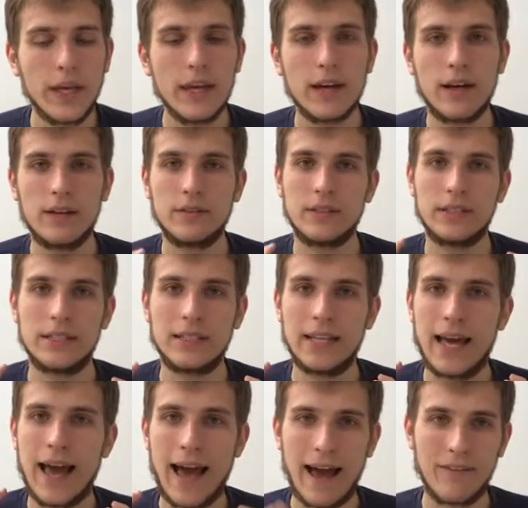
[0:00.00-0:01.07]
We
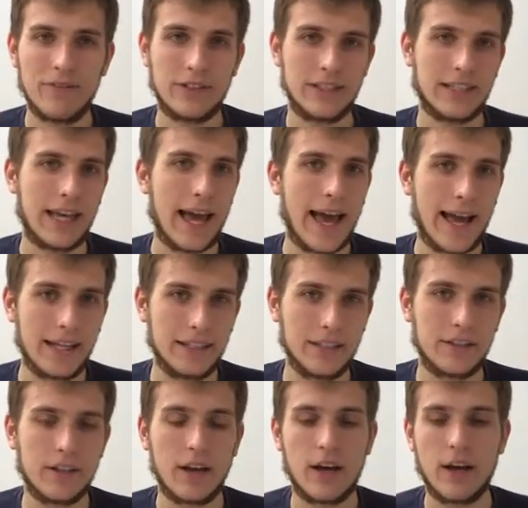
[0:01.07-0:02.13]
haven't
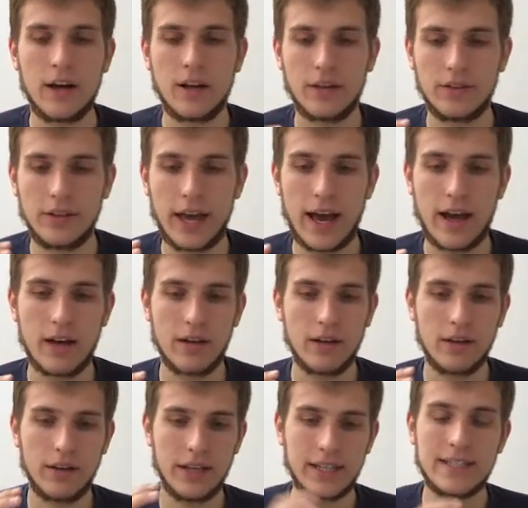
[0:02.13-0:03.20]
added the
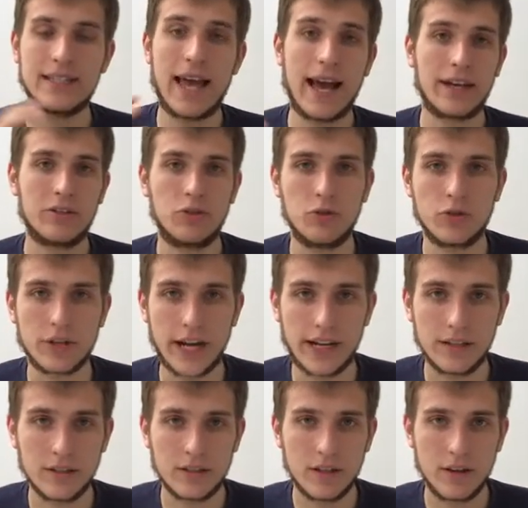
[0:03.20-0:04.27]
exact
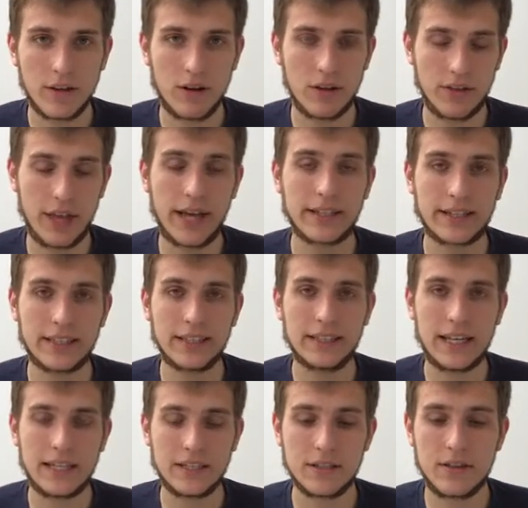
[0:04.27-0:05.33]
URLs that
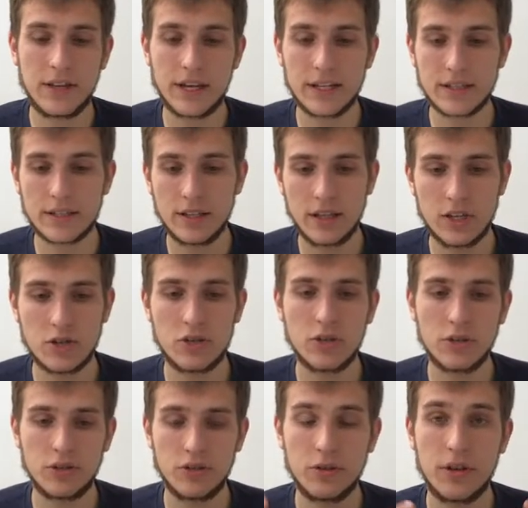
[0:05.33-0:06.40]
contains this
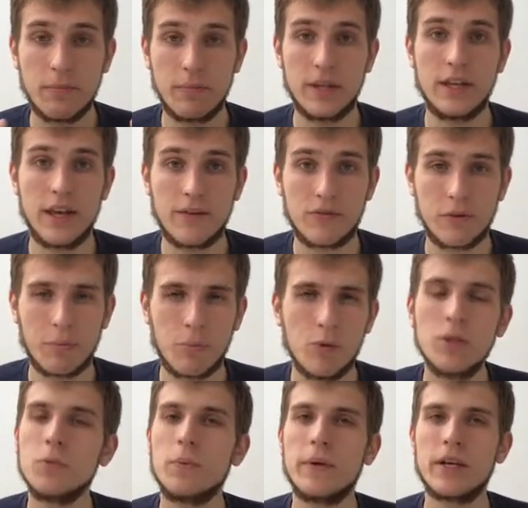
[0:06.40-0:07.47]
issue to the PDF
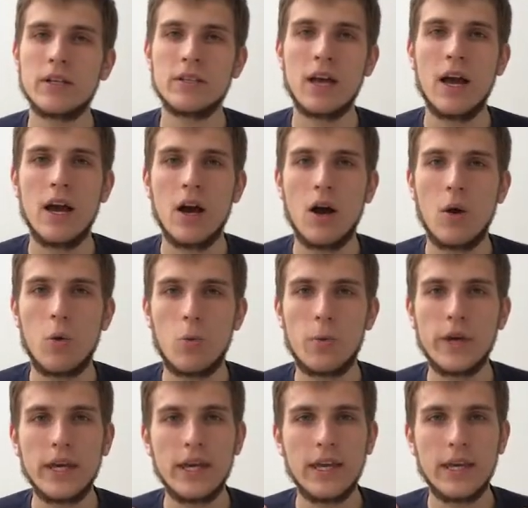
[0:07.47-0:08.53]
report, because
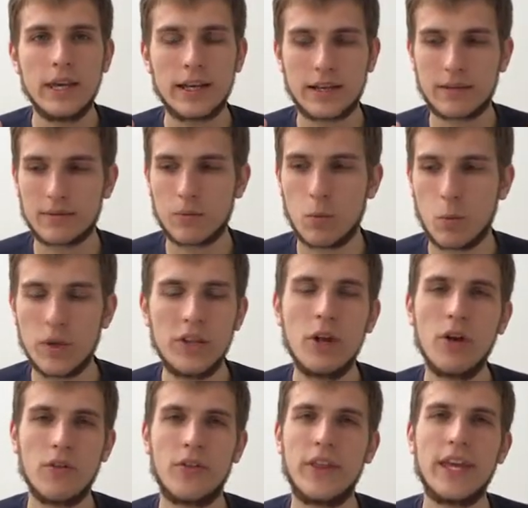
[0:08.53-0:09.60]
we
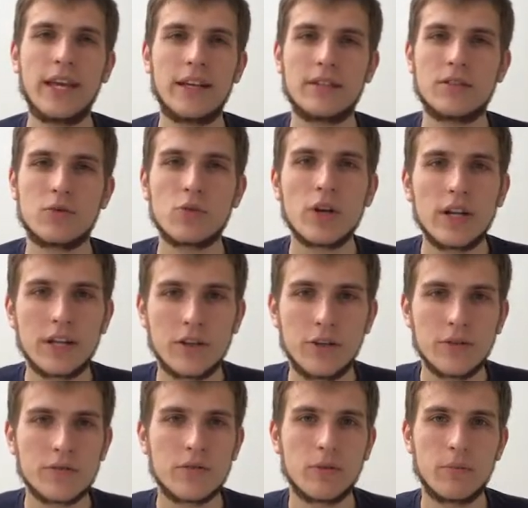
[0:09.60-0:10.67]
don't think it's really
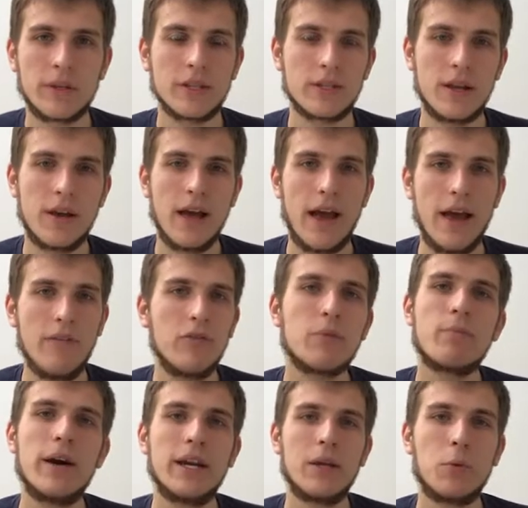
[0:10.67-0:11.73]
useful, because
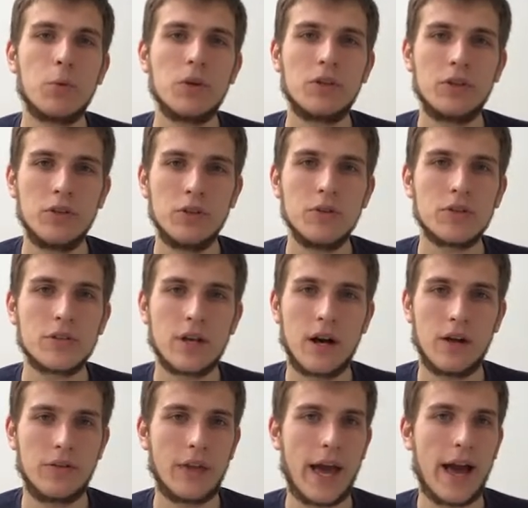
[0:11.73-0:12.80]
everybody will use
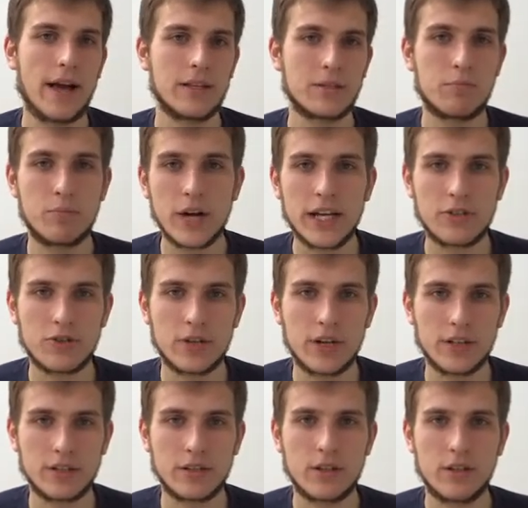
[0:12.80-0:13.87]
the
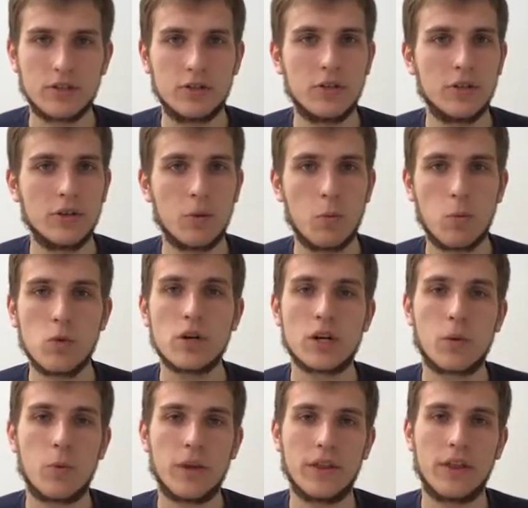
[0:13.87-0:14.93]
spreadsheets to
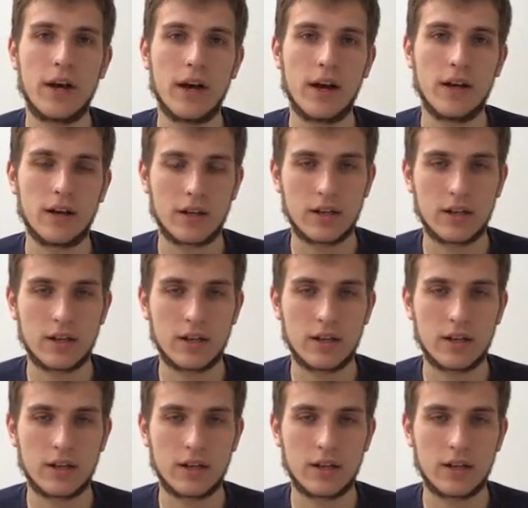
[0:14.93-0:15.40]
work with